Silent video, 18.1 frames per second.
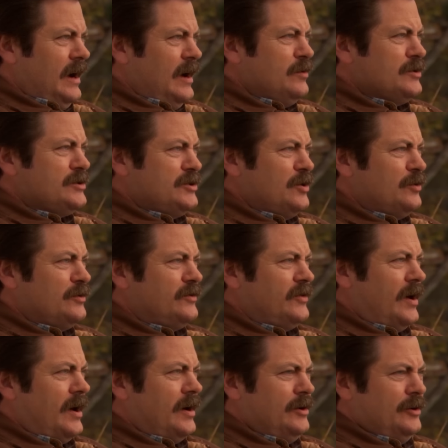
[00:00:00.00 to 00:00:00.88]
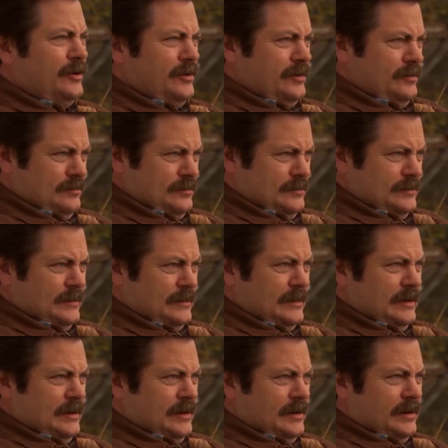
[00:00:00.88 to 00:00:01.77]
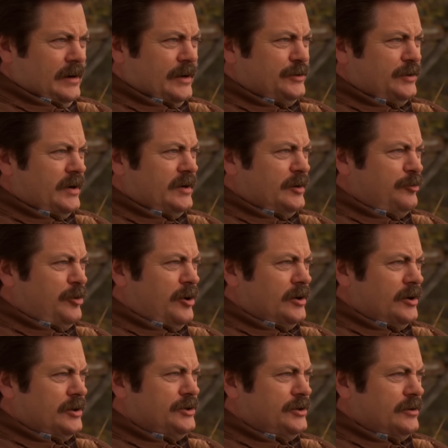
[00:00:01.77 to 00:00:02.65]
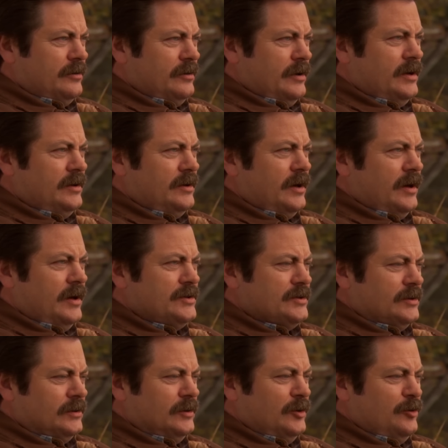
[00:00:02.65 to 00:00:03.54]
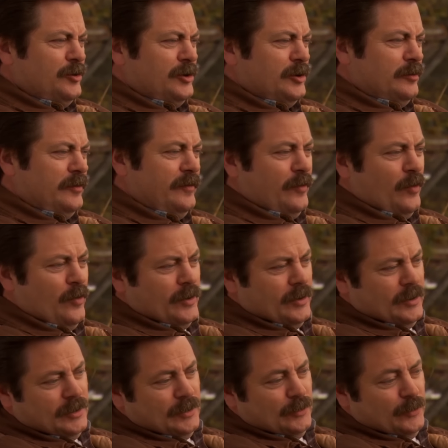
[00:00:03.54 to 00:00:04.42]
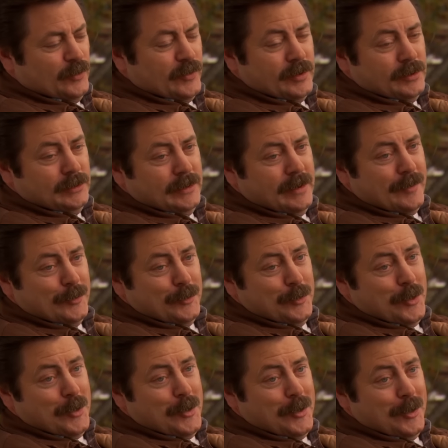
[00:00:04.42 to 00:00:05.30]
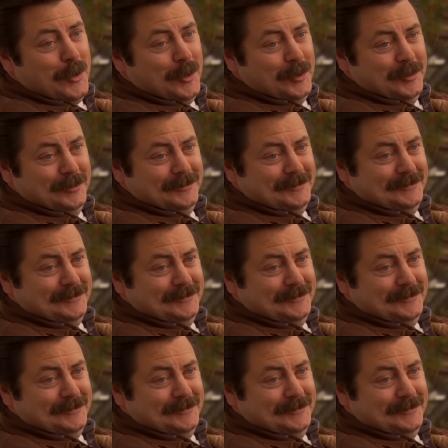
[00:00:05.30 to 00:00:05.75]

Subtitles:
I was so tired, I tried to puncture an 8-gauge aluminum foil with a leather awl.